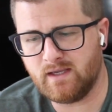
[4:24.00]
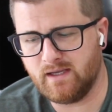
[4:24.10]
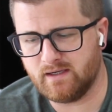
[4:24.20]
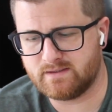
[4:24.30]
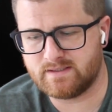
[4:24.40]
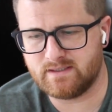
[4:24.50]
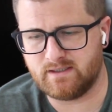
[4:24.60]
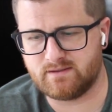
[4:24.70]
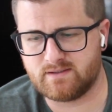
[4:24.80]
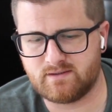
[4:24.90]

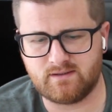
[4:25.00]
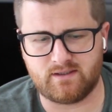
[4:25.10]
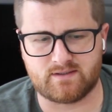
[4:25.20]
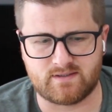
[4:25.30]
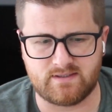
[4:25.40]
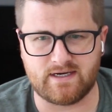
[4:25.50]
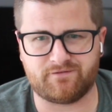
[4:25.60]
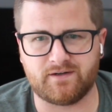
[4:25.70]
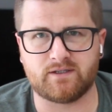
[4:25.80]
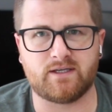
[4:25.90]
It's
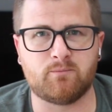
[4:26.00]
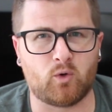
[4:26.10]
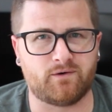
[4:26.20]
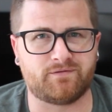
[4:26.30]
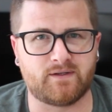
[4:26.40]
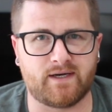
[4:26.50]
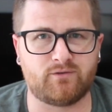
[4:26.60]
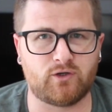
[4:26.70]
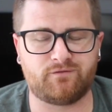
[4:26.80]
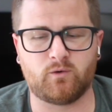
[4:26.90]
definitely more
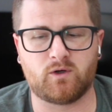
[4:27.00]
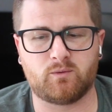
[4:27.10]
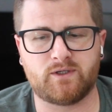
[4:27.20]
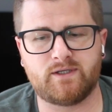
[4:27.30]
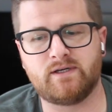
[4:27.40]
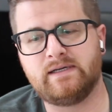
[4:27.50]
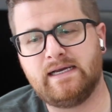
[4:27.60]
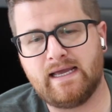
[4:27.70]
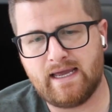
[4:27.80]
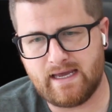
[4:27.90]
flavor forward,
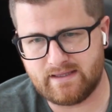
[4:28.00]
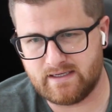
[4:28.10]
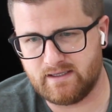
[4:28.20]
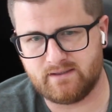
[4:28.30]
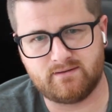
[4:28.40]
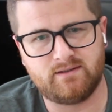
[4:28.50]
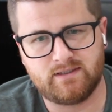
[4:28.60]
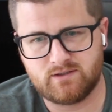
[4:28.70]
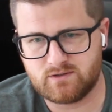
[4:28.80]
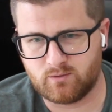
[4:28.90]
and then
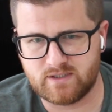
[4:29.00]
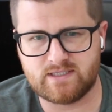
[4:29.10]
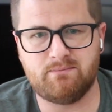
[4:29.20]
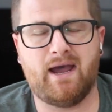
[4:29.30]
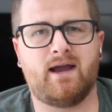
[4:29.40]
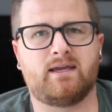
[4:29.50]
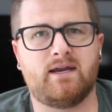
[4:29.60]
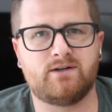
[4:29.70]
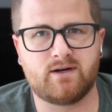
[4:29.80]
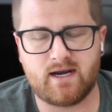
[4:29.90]
towards the back
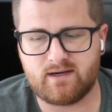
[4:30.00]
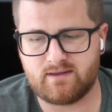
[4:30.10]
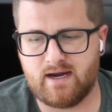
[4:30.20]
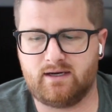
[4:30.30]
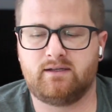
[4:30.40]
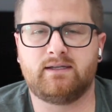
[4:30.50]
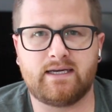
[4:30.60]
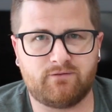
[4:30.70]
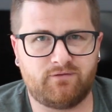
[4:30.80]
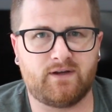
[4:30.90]
end you're getting that
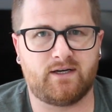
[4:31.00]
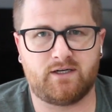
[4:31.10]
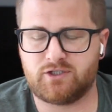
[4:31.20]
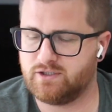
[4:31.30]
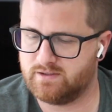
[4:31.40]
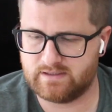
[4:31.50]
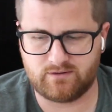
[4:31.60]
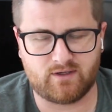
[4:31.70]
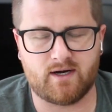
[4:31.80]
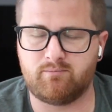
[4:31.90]
clean finish.
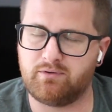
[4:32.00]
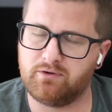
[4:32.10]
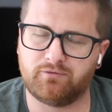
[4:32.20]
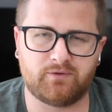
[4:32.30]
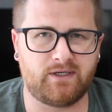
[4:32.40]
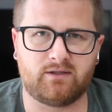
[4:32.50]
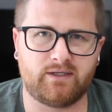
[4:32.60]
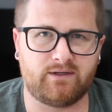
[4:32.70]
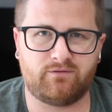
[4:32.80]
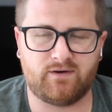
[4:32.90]
Still got a beautifully
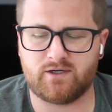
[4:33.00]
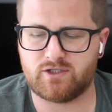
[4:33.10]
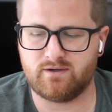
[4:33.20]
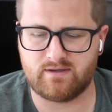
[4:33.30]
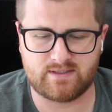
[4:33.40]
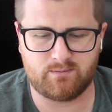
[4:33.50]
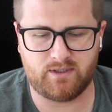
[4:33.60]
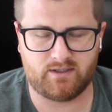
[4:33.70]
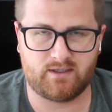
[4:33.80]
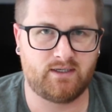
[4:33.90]
clean finish on this
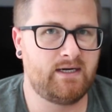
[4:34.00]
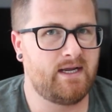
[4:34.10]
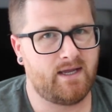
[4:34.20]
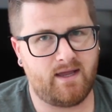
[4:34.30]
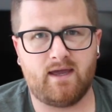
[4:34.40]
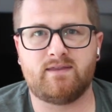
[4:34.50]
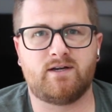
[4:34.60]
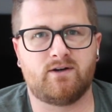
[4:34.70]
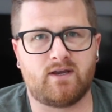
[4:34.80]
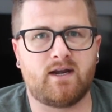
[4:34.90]
beer, and
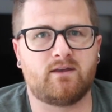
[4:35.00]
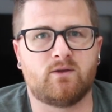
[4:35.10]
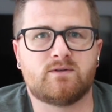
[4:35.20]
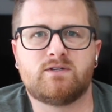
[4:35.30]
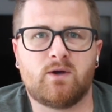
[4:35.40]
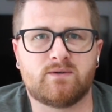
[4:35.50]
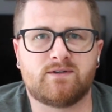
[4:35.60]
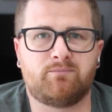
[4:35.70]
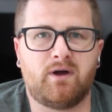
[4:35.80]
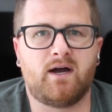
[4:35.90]
then you're getting those notes
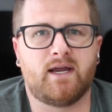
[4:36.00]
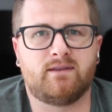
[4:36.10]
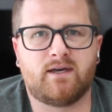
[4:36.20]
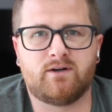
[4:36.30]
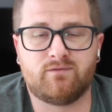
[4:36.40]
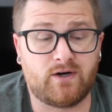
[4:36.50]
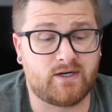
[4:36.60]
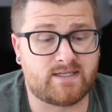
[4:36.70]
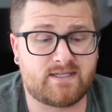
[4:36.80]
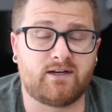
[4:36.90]
of pine that are
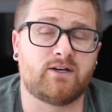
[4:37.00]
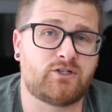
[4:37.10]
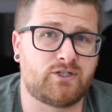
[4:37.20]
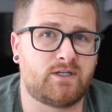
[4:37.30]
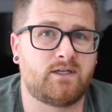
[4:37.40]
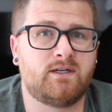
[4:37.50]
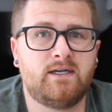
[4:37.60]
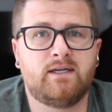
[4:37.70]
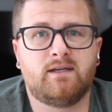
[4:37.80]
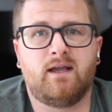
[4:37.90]
very signature
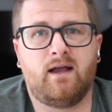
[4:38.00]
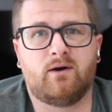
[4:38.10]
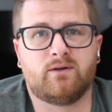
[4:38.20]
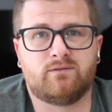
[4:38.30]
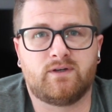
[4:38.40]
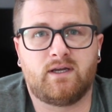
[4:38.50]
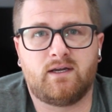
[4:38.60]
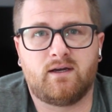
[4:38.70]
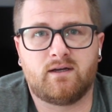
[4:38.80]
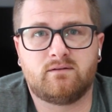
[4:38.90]
out of
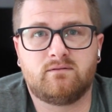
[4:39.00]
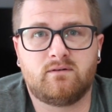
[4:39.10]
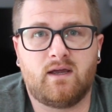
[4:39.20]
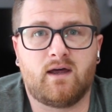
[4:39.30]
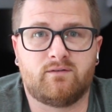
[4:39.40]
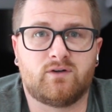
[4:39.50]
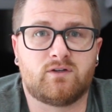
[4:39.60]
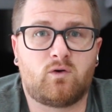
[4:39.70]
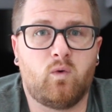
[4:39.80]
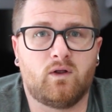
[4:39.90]

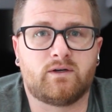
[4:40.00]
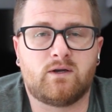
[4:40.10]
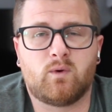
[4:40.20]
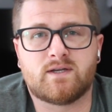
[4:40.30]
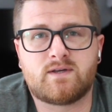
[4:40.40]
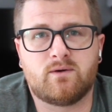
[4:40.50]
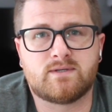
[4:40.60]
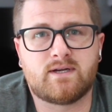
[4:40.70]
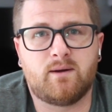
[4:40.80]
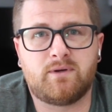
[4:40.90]
a quality West
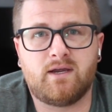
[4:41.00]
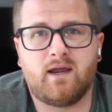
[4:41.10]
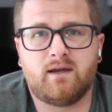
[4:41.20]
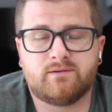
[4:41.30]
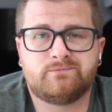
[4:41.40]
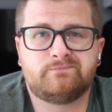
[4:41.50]
Coast IPA.